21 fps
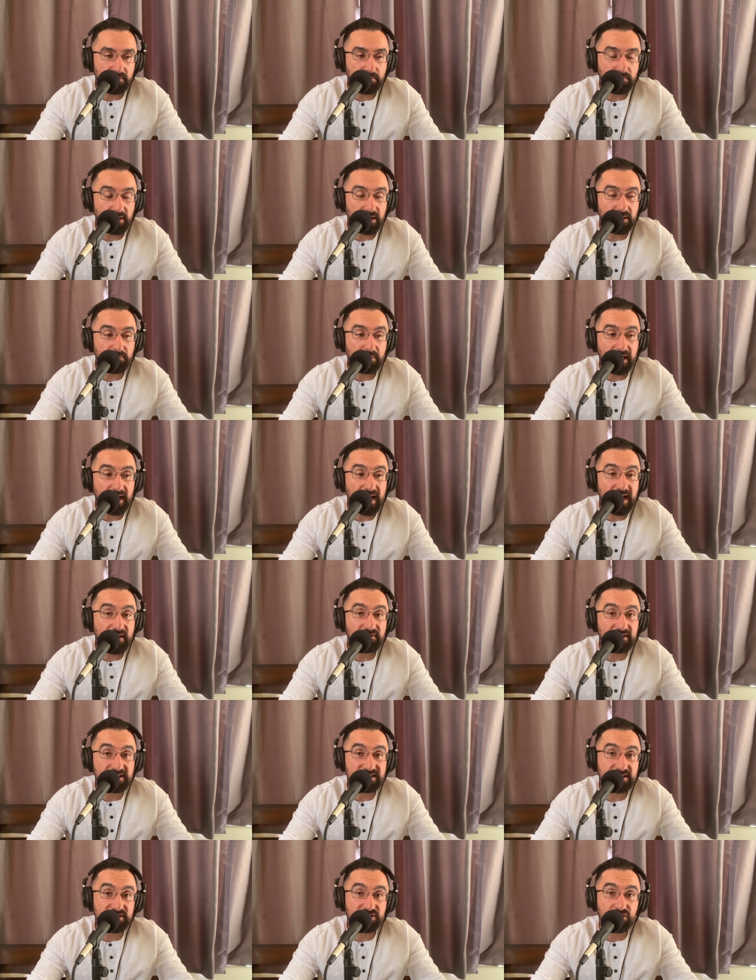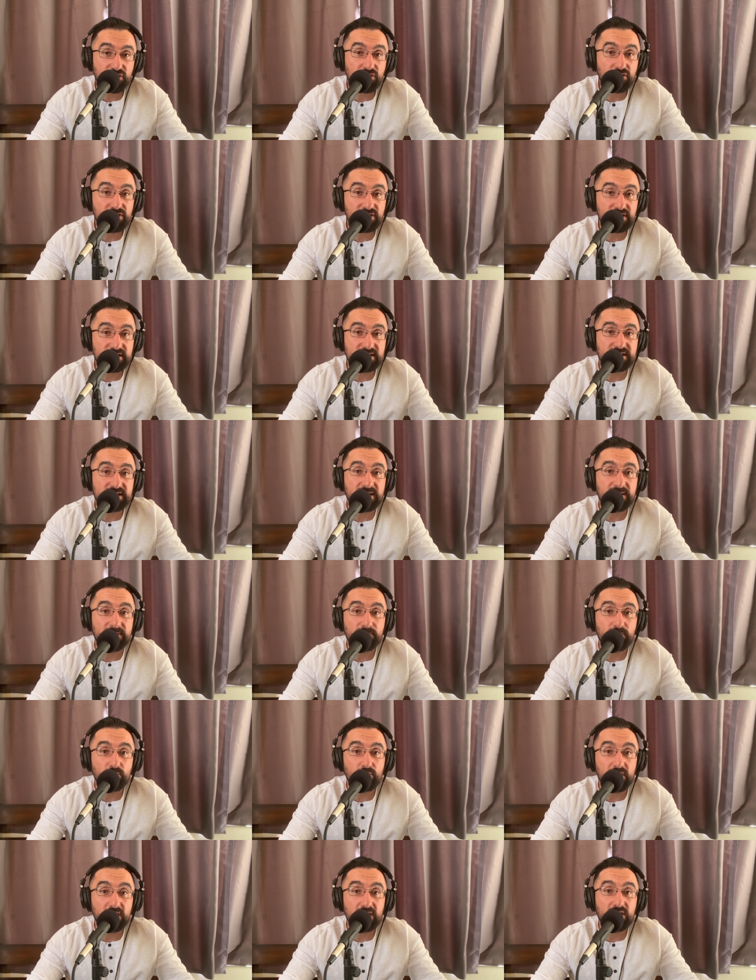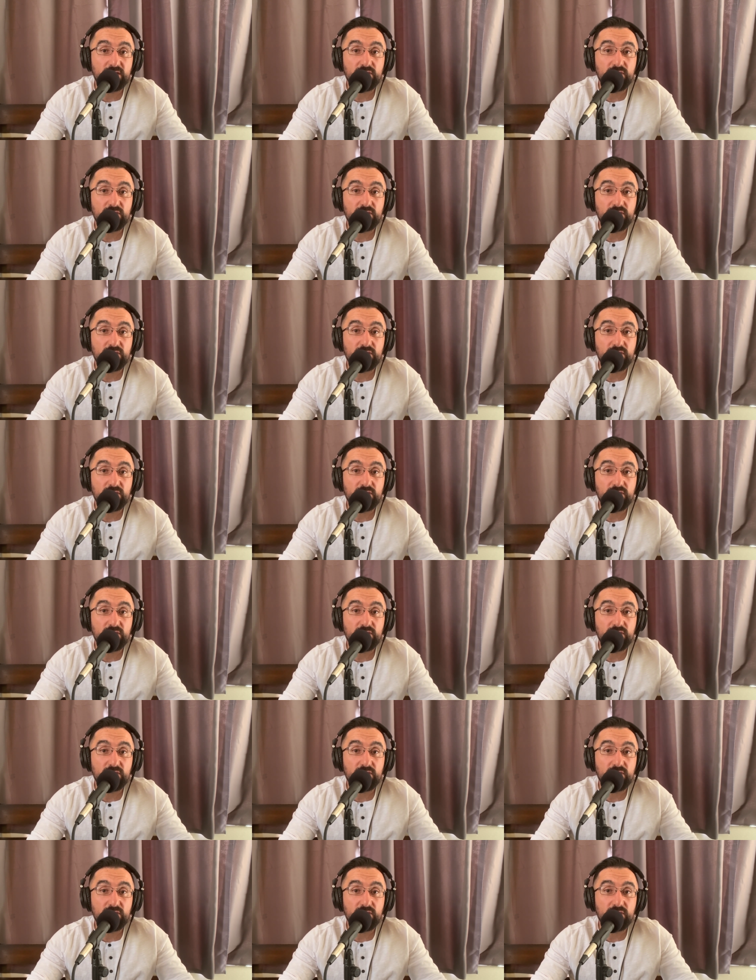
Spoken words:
by having a sense of urgency when